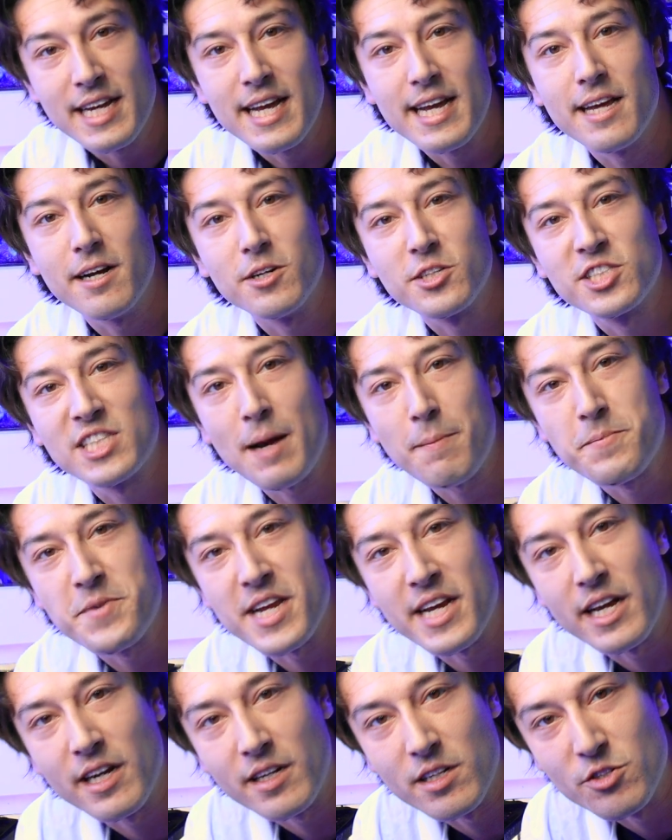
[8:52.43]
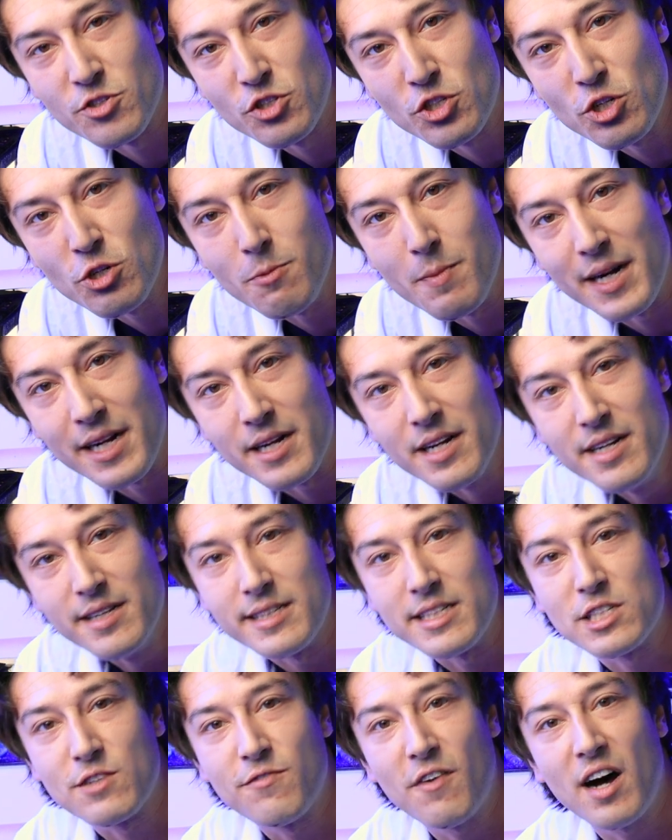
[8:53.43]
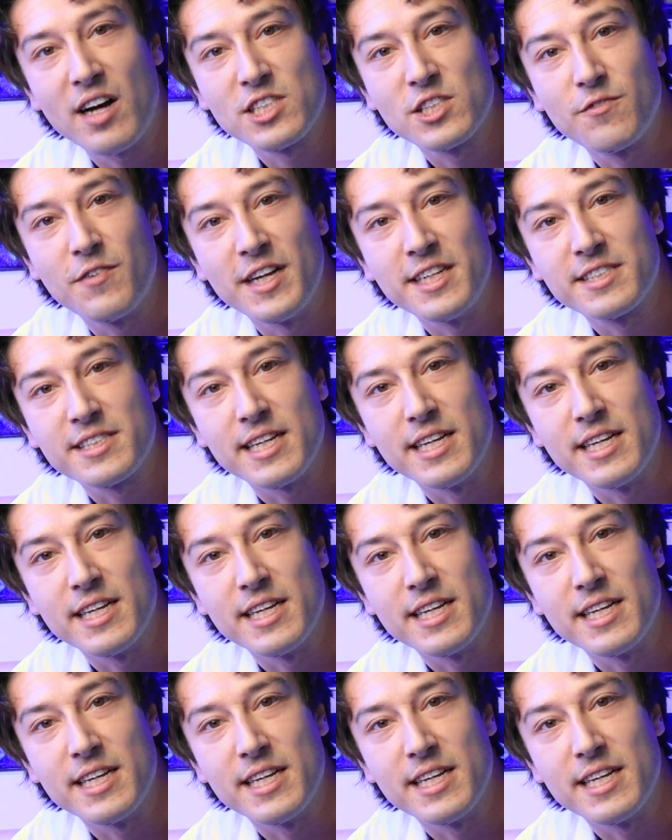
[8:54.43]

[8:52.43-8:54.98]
intercepting and consuming these phosphates